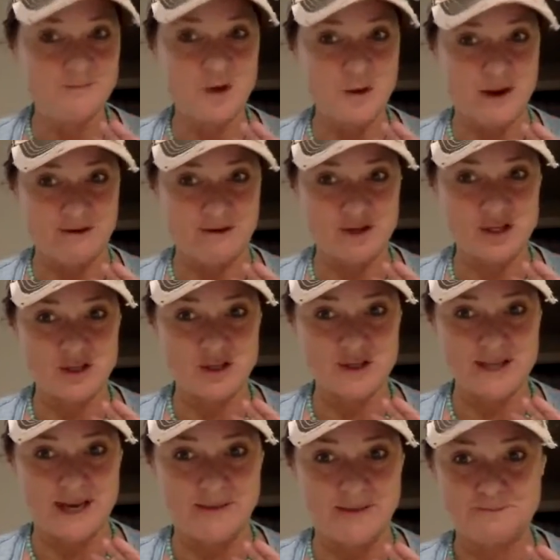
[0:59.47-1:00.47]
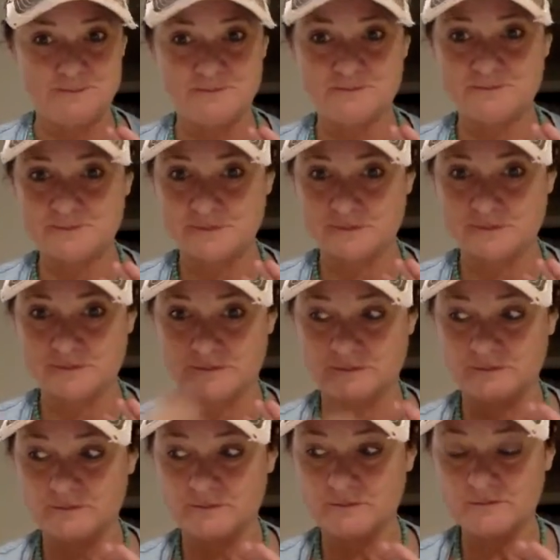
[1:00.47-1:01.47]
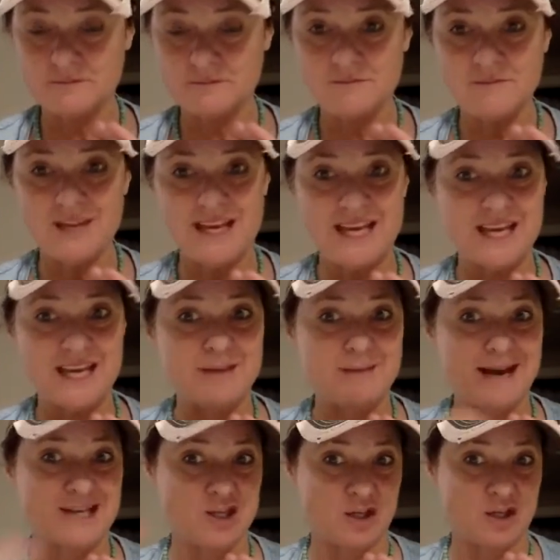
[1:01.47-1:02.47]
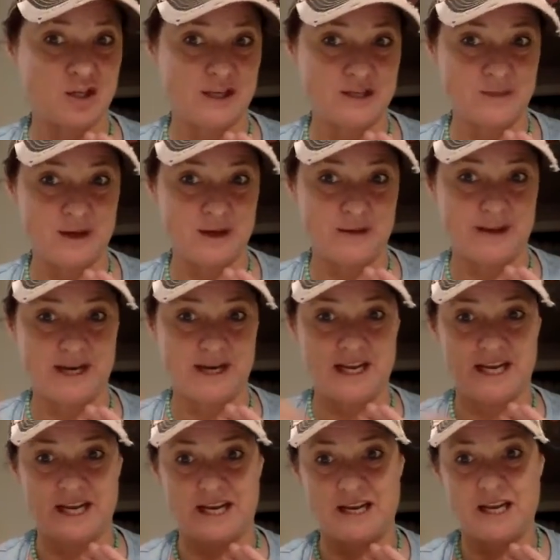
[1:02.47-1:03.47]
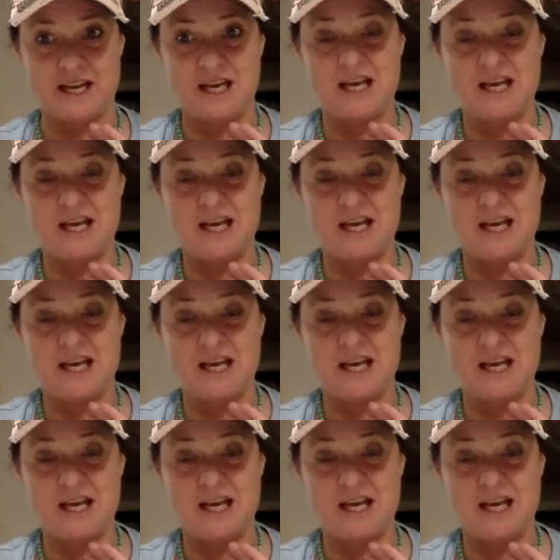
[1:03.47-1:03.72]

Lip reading: whoever shows up in a magical experiment, in